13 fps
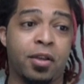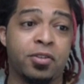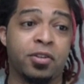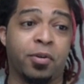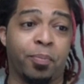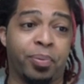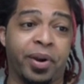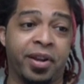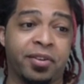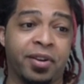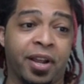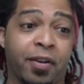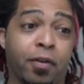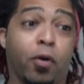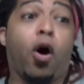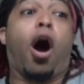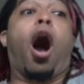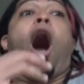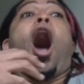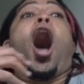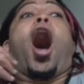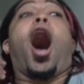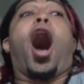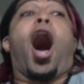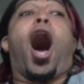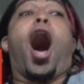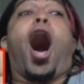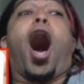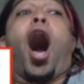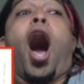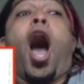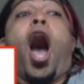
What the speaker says: She don't break her neck. Oh!